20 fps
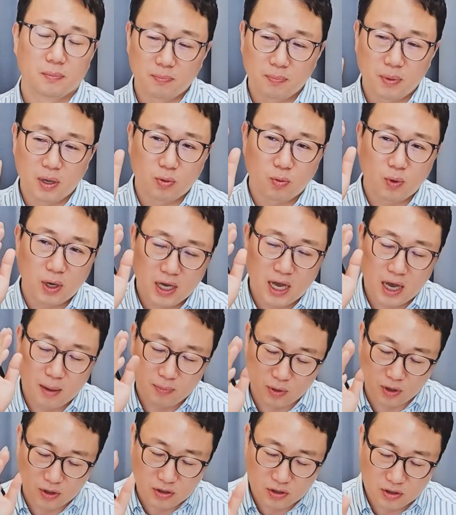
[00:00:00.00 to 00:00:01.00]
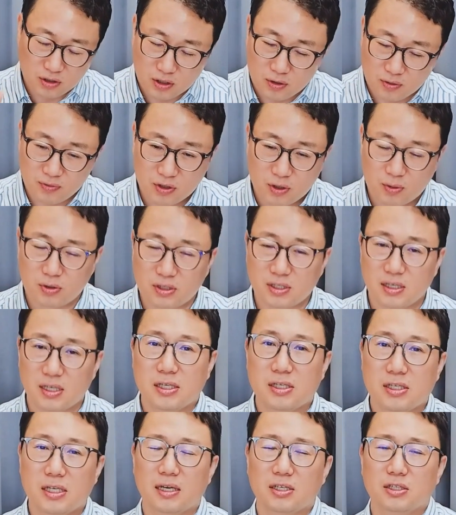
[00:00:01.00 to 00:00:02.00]
But what happens if there is an
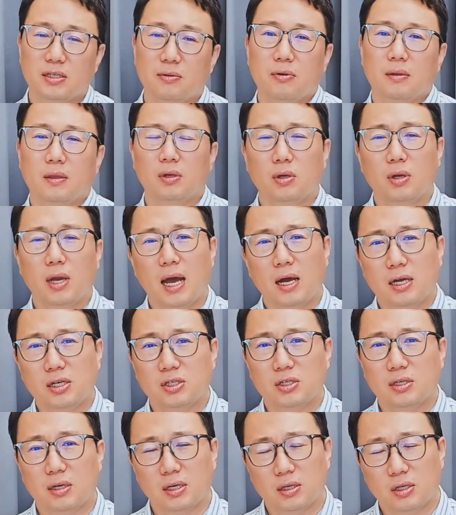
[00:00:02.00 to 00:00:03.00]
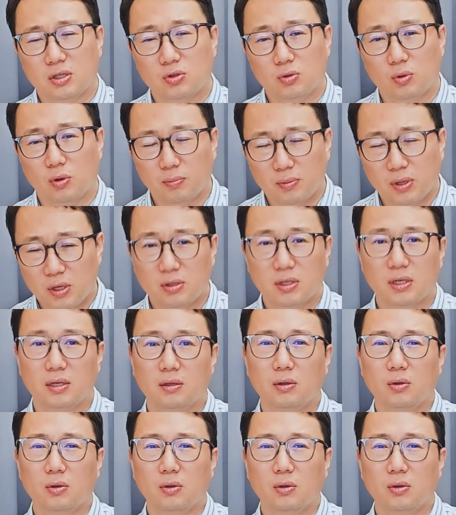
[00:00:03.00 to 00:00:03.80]
excessive crash in a short period?